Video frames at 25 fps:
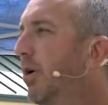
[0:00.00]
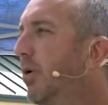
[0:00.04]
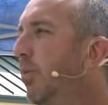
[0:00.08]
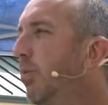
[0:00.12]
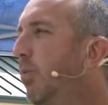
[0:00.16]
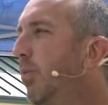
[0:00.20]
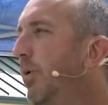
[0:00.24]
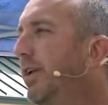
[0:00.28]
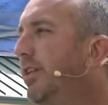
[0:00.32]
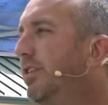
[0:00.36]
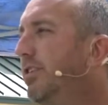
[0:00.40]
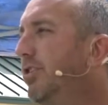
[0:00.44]

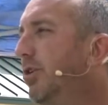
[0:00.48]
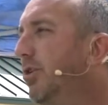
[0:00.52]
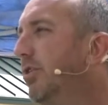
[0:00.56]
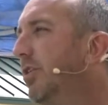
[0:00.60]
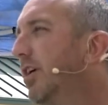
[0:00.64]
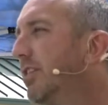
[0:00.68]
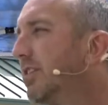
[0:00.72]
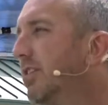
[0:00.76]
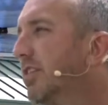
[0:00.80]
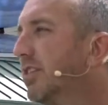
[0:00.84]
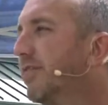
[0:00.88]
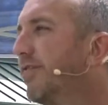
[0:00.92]
We do
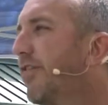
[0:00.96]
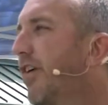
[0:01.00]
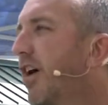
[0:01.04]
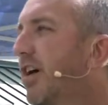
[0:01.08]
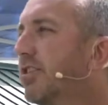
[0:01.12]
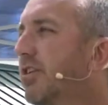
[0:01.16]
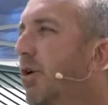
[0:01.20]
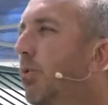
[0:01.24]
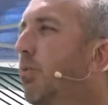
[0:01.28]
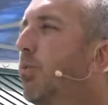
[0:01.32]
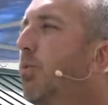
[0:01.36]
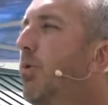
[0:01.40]
this as far as
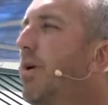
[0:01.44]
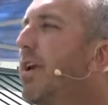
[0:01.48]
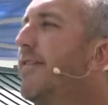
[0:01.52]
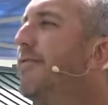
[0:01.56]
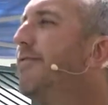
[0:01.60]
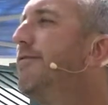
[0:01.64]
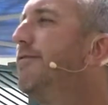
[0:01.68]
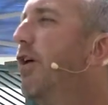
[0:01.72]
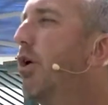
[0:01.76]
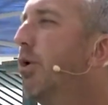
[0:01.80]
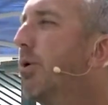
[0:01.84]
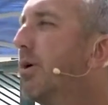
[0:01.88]
a
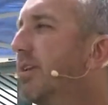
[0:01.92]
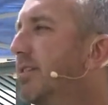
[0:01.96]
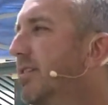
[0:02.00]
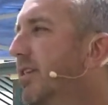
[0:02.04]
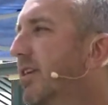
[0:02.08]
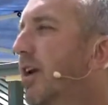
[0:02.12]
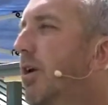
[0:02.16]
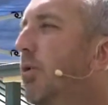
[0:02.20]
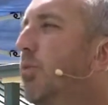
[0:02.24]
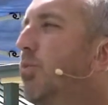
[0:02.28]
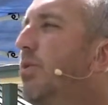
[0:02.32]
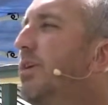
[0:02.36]
refocusing,
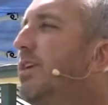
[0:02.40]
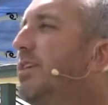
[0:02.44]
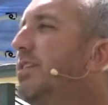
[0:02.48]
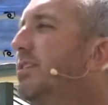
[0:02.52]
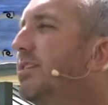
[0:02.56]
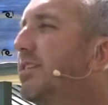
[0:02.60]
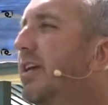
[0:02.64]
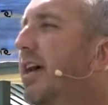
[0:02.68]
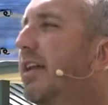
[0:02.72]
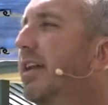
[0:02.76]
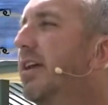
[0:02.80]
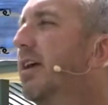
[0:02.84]
a
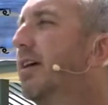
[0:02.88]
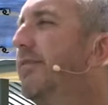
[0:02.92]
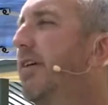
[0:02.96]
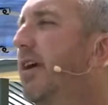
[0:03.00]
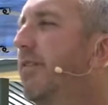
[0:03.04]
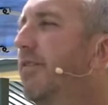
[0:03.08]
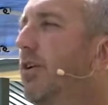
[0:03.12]
resetting of every